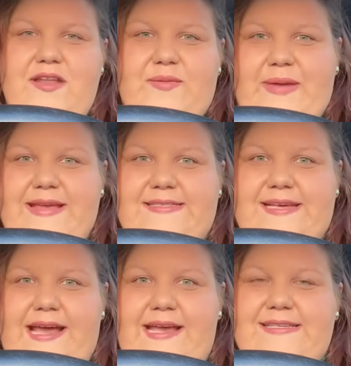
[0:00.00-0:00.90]
a pant
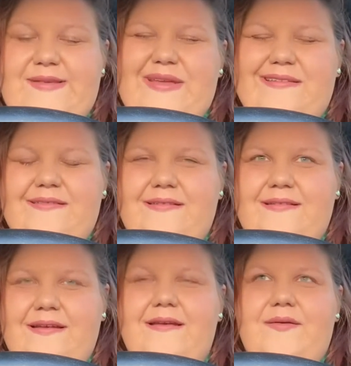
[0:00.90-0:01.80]
size. I mean,
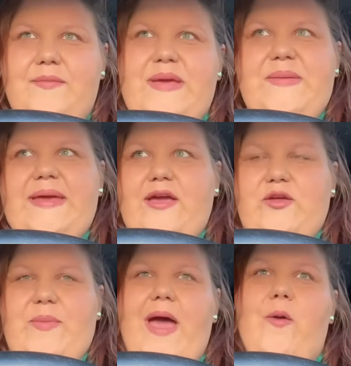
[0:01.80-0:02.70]
maybe I
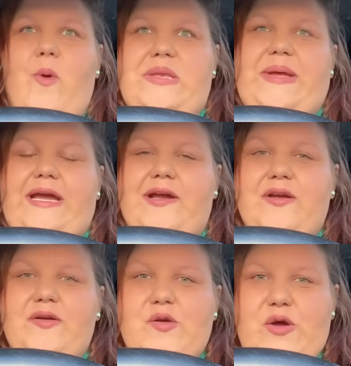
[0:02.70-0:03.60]
could buy one pair.
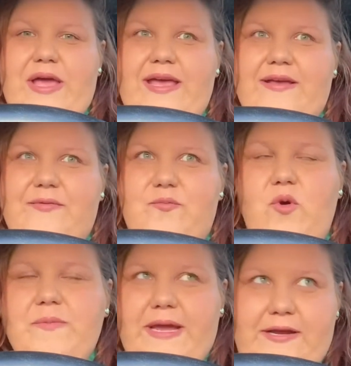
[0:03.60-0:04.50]

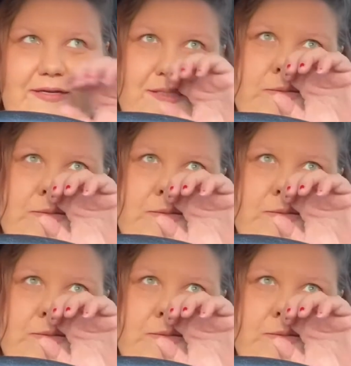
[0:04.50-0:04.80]
One pair is